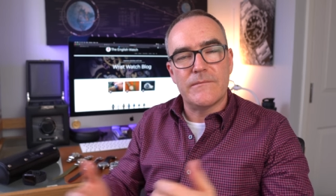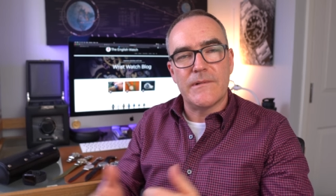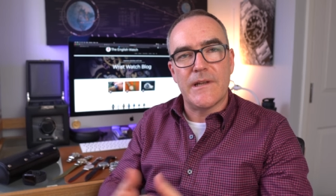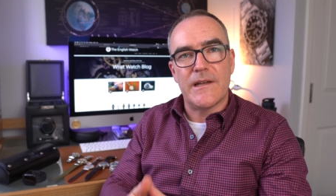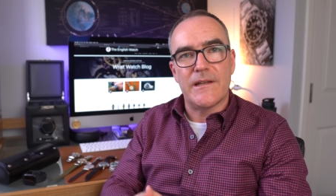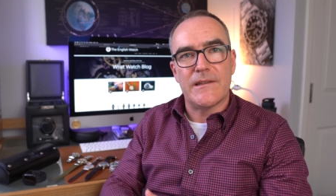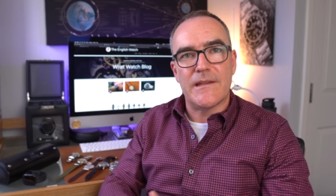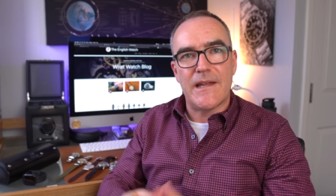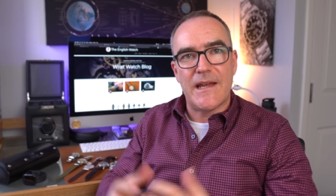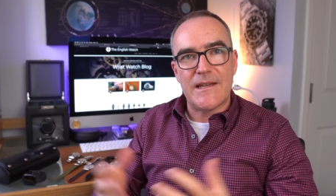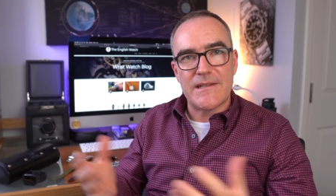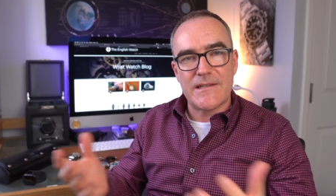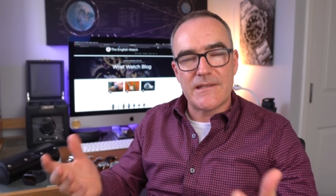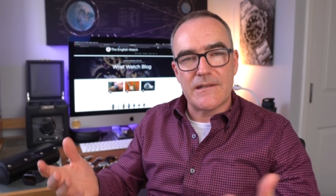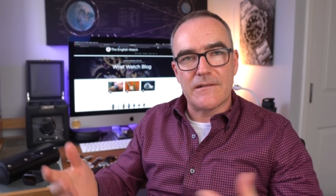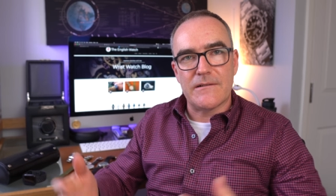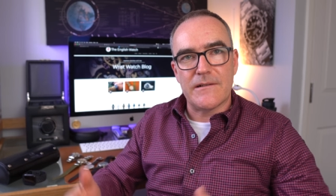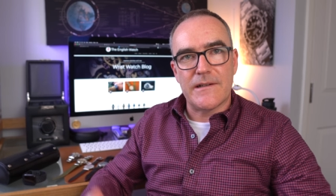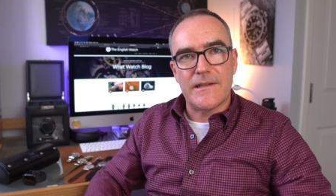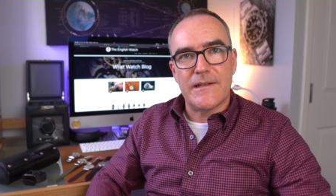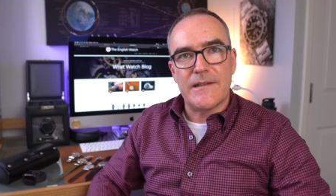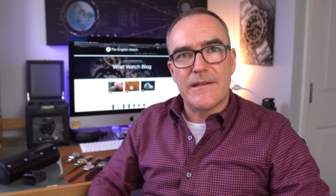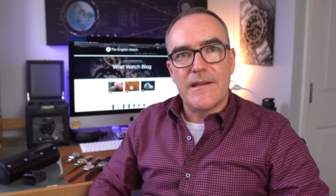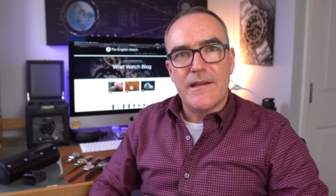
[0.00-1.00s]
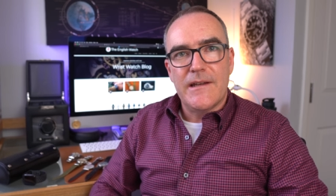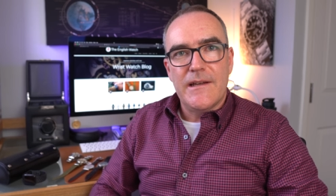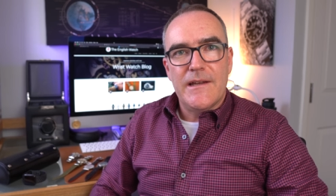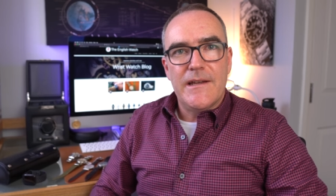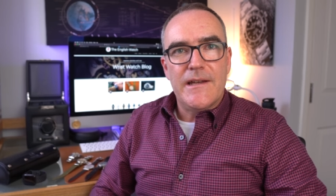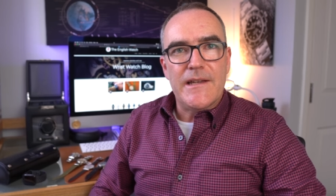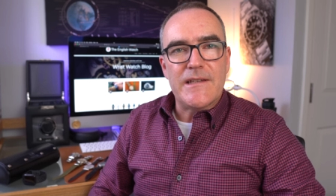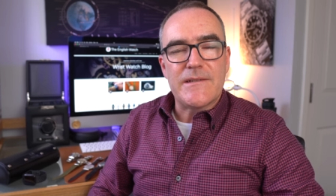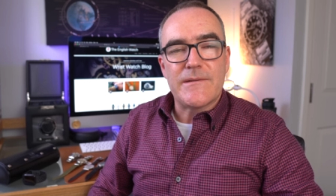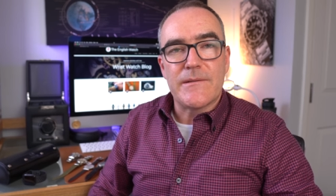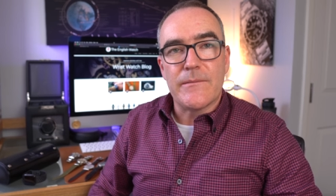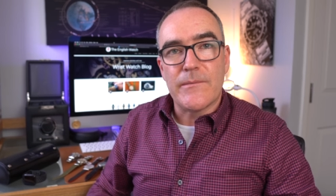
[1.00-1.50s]
You know, the Hesalite.
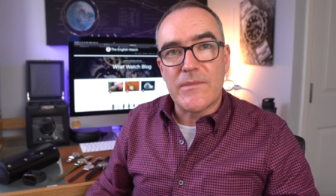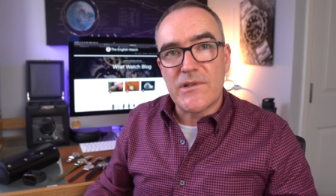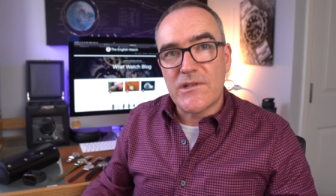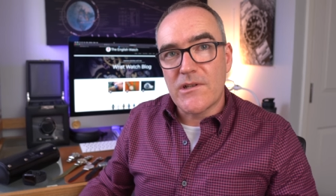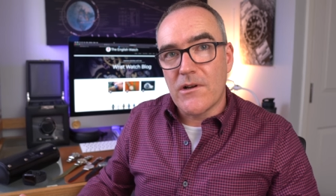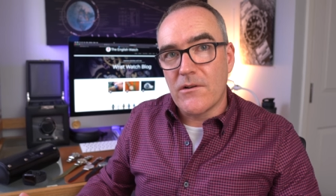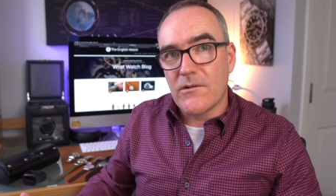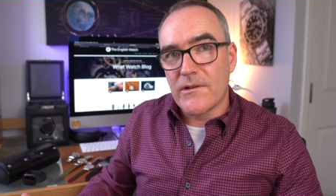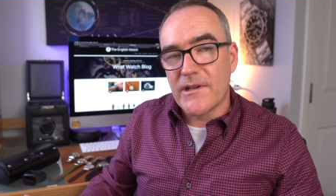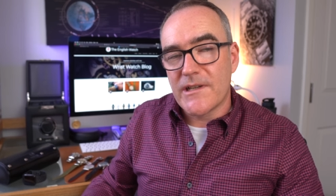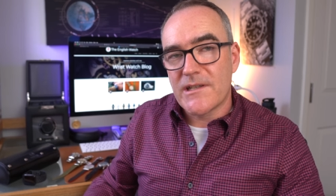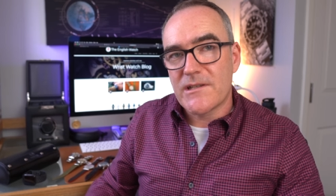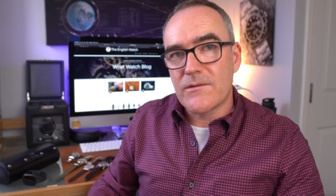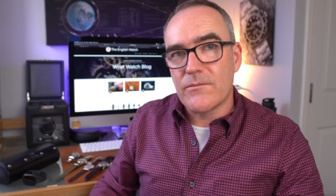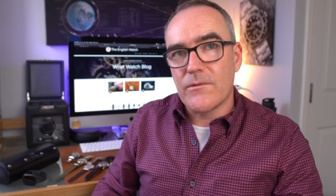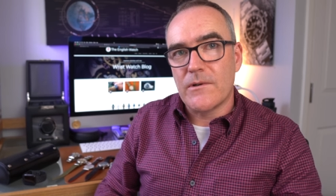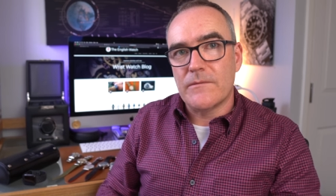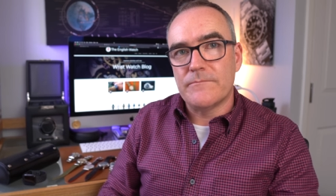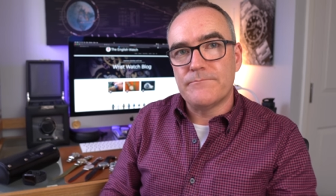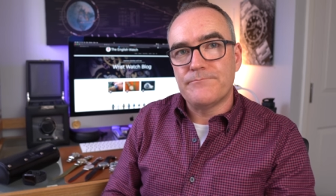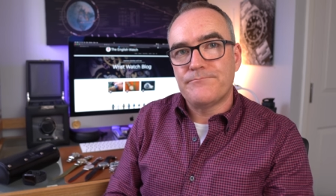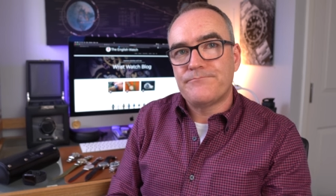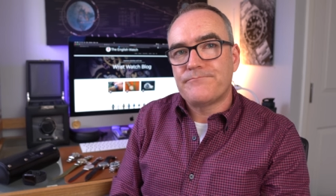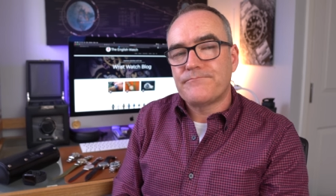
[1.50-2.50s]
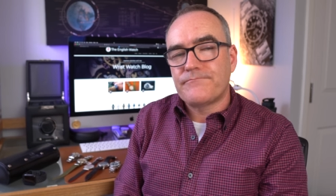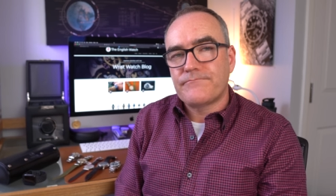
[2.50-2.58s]
It's the most honest one.